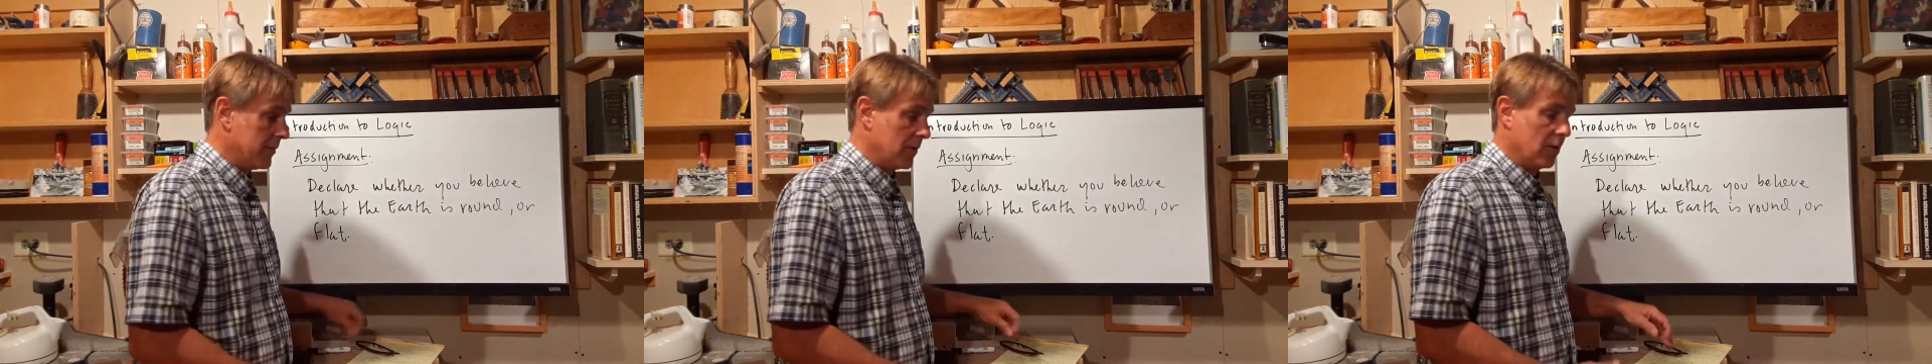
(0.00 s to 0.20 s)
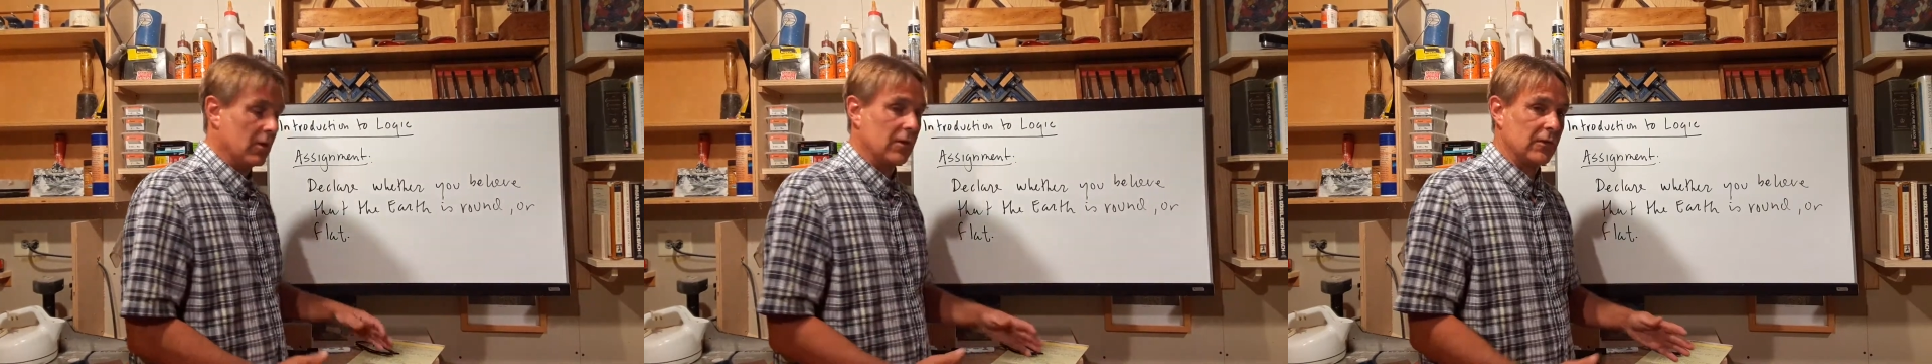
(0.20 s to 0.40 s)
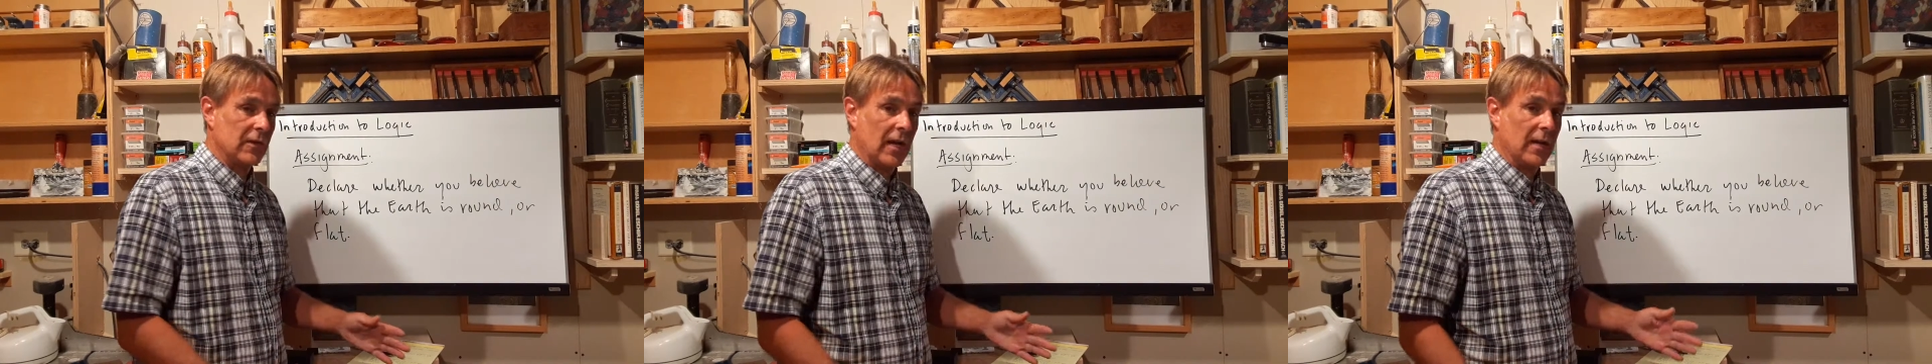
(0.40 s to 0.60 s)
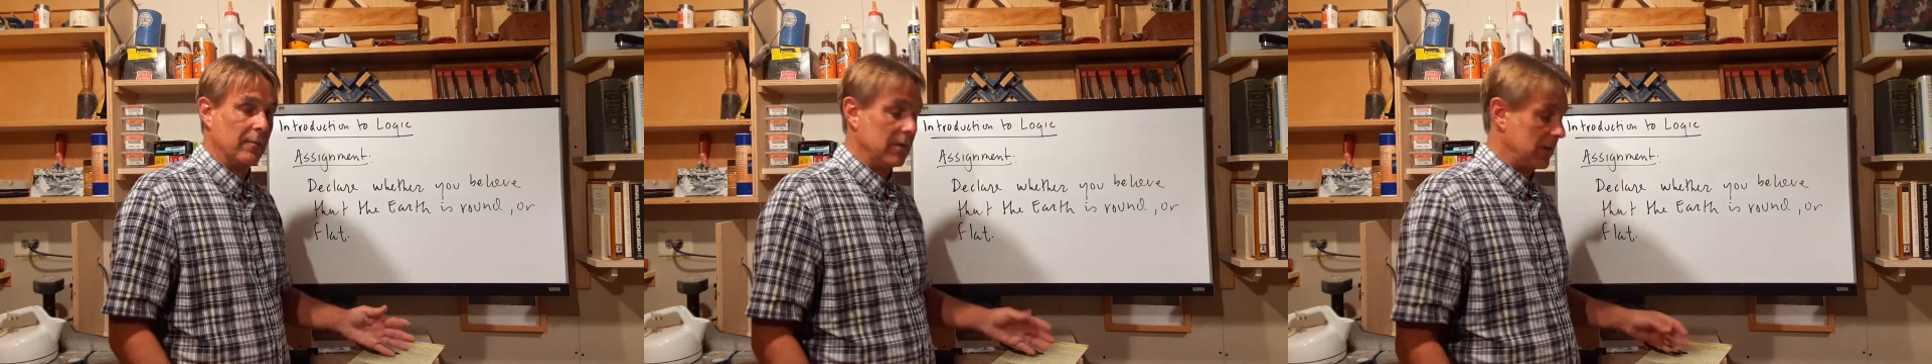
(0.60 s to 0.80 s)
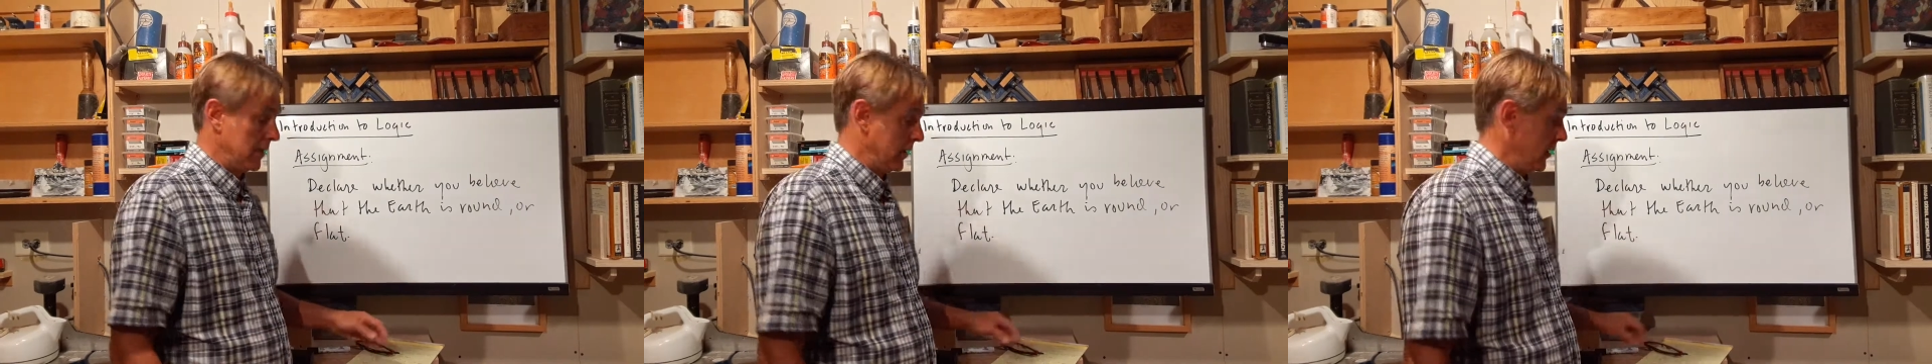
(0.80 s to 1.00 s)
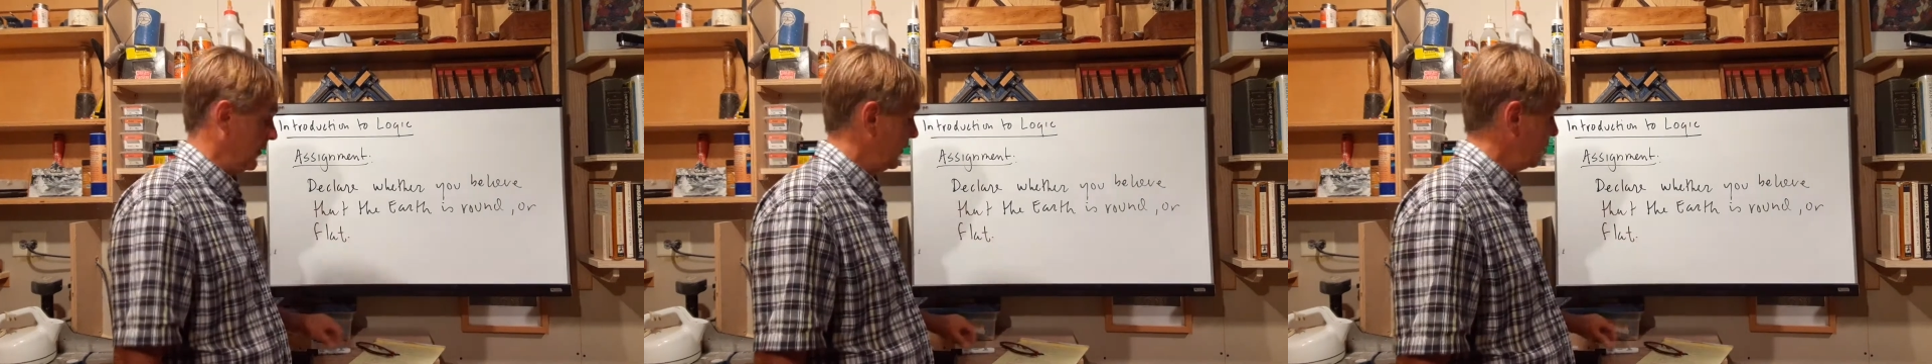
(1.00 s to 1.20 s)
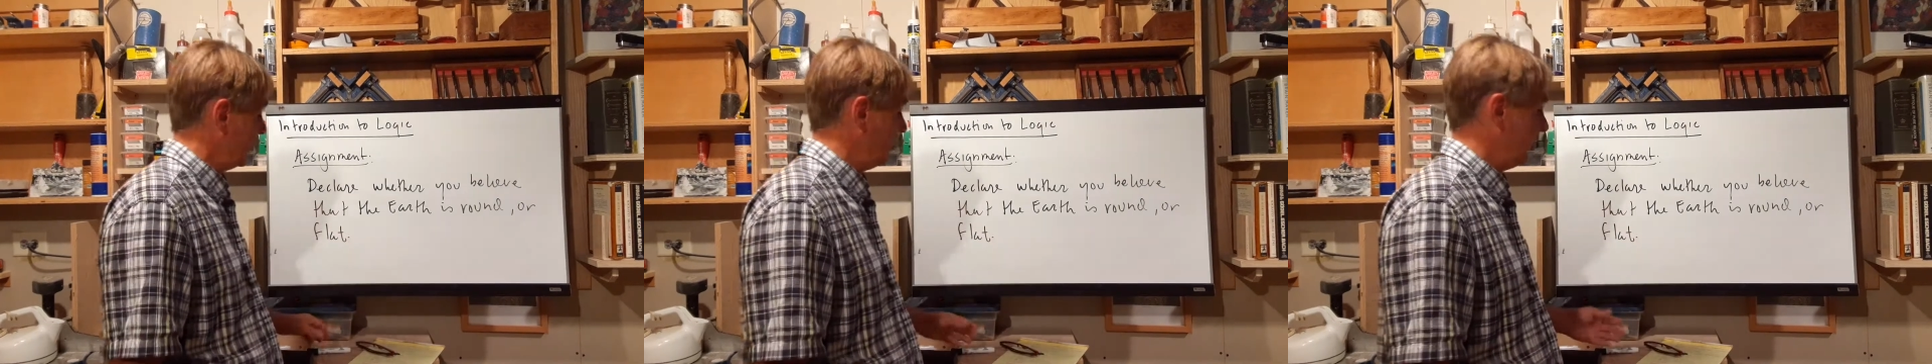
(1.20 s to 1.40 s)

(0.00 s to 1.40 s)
your assignment is to